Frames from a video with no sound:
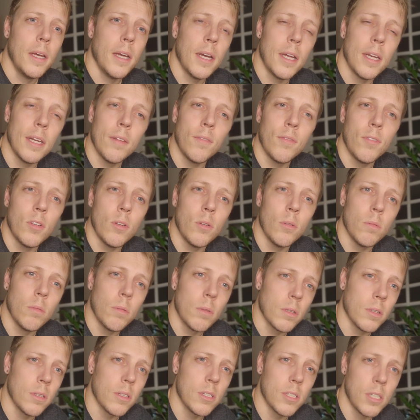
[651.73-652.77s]
and if you
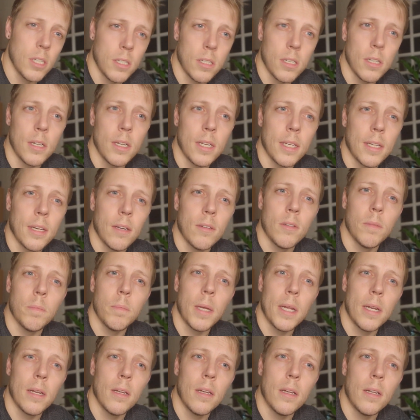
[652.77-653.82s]
consistently go to
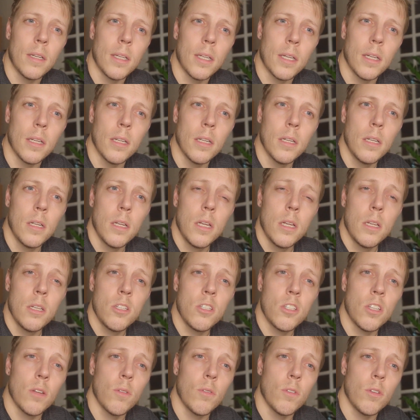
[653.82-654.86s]
bed earlier
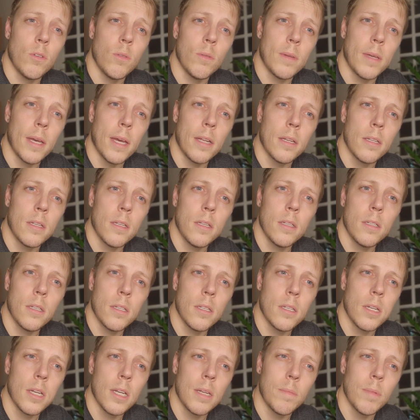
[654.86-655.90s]
so that you get to
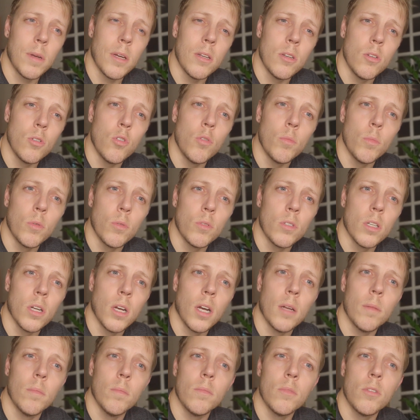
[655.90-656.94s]
sleep at a normal
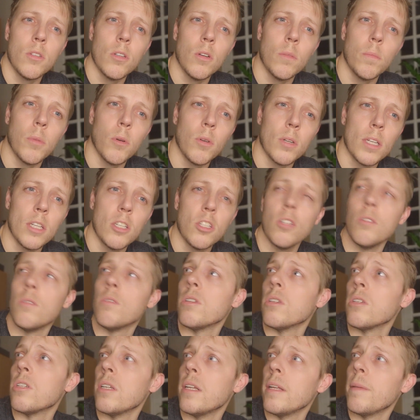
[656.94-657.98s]
time, so your body is used
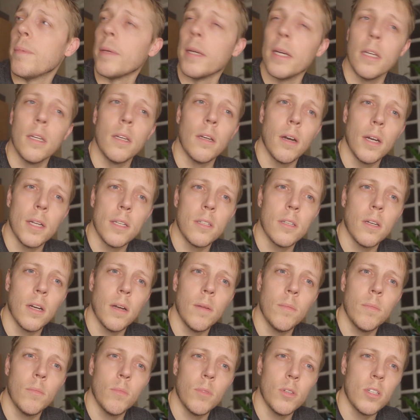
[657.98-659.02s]
to sleeping at night
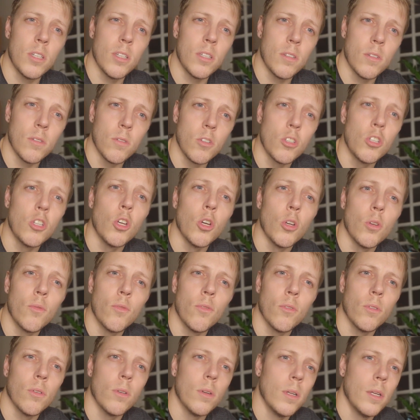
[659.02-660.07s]
time, which is good
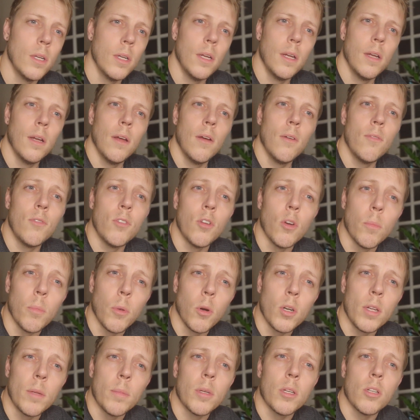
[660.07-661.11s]
for for your
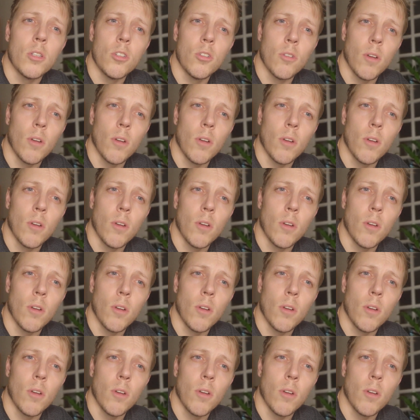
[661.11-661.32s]
body because